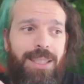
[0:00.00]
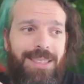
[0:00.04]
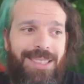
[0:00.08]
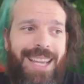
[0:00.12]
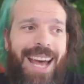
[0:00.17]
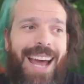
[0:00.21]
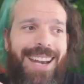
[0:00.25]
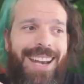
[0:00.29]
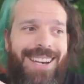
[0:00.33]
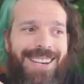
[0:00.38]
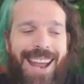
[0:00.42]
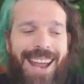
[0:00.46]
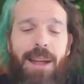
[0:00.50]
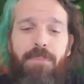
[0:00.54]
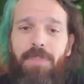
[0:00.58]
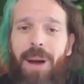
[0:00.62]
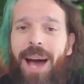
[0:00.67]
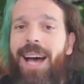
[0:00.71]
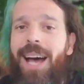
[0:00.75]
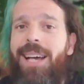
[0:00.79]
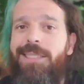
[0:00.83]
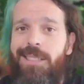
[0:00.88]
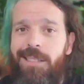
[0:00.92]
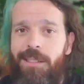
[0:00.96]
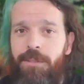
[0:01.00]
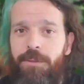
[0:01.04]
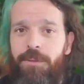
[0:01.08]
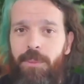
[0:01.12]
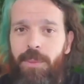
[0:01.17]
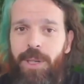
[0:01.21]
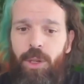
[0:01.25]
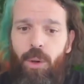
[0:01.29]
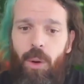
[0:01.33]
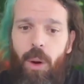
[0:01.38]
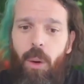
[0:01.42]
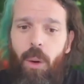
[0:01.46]
Is that net positive for
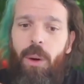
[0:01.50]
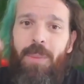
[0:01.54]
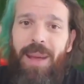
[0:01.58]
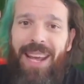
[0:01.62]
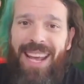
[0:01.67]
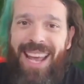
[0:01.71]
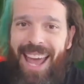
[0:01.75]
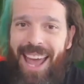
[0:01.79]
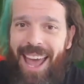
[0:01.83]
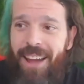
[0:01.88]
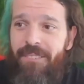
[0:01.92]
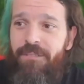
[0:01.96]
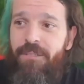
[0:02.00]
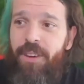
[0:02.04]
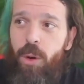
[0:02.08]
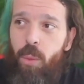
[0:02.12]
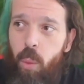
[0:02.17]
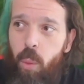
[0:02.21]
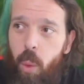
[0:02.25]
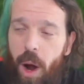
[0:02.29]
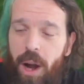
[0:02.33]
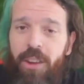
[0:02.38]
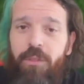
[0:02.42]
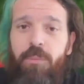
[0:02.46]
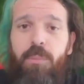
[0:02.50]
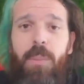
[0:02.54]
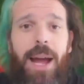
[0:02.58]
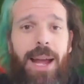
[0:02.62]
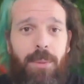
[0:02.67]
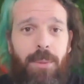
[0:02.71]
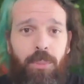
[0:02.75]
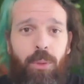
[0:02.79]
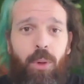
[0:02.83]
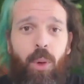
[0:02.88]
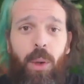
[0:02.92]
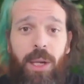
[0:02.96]
me? Do I want to make every one of
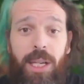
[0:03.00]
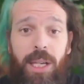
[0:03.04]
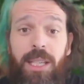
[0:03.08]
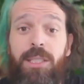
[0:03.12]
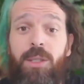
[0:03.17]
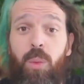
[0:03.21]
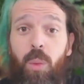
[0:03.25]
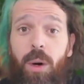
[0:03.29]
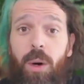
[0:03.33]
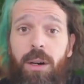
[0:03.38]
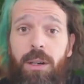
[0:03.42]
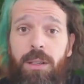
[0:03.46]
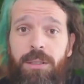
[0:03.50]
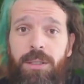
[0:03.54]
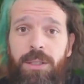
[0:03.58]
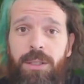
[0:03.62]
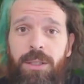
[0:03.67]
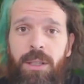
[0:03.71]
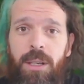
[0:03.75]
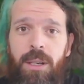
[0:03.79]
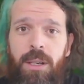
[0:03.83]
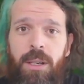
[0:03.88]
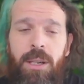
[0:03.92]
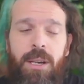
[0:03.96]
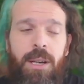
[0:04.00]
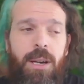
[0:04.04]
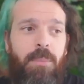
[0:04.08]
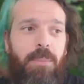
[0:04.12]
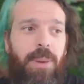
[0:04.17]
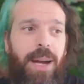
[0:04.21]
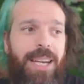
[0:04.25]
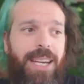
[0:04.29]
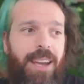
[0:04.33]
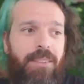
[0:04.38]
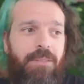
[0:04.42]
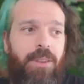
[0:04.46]
my employees worse
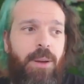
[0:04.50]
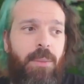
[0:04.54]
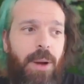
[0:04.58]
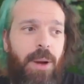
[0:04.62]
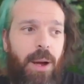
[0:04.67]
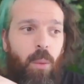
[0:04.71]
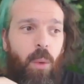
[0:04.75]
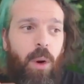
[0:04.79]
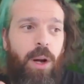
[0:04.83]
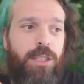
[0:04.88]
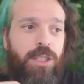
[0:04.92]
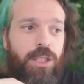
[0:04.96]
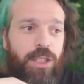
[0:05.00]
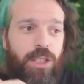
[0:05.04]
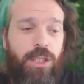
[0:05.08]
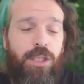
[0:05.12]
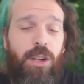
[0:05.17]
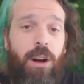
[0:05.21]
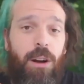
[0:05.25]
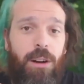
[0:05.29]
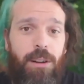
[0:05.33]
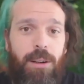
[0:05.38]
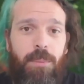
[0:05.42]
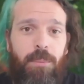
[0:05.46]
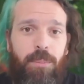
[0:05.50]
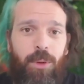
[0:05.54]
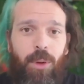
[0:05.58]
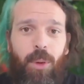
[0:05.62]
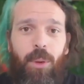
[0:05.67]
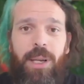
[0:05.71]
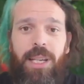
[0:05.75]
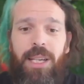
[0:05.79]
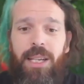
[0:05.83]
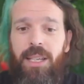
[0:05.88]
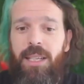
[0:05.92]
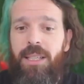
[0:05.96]
by giving my 1-star
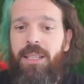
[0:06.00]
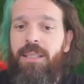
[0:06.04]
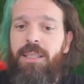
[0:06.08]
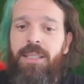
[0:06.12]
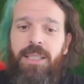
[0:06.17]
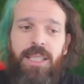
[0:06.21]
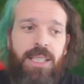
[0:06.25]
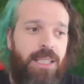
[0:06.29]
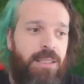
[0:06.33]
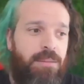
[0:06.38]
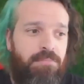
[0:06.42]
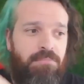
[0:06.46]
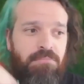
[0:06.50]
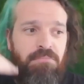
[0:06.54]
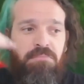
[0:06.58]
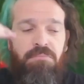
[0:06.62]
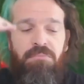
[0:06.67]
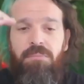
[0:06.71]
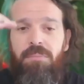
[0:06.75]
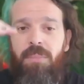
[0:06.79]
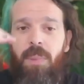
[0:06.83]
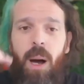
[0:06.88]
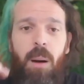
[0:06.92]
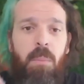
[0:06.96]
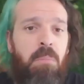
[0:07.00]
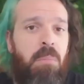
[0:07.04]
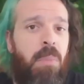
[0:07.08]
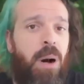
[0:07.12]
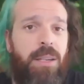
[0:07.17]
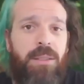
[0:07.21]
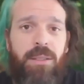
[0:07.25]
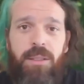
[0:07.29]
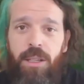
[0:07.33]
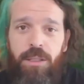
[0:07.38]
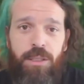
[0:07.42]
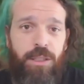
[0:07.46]
employee a
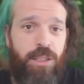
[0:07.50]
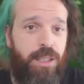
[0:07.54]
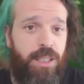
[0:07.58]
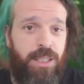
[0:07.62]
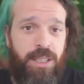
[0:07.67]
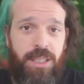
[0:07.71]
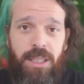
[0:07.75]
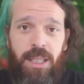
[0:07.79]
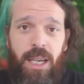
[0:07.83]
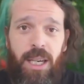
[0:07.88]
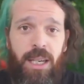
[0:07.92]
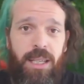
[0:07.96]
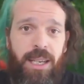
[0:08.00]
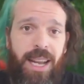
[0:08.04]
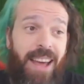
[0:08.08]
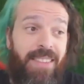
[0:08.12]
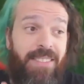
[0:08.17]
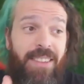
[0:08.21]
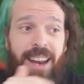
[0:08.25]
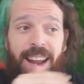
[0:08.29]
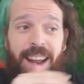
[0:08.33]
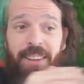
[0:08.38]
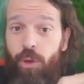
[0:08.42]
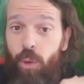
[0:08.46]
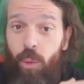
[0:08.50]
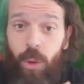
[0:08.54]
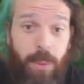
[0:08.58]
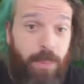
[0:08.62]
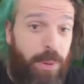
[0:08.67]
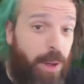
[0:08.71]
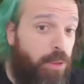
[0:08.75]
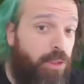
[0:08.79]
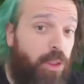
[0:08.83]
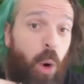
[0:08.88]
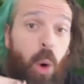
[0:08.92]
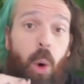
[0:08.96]
month under the sun and then have to
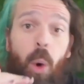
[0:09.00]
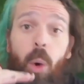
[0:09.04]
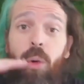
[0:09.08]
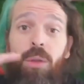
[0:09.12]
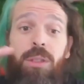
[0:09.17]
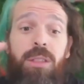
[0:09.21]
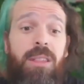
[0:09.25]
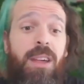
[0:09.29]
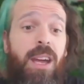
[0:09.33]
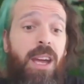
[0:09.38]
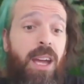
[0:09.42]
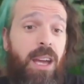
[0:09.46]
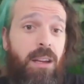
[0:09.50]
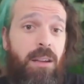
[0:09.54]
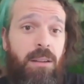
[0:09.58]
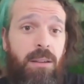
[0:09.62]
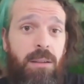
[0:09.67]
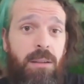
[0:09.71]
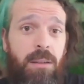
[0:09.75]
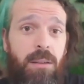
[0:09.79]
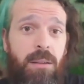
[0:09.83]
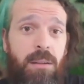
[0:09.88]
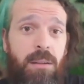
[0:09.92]
rebuild the whole thing?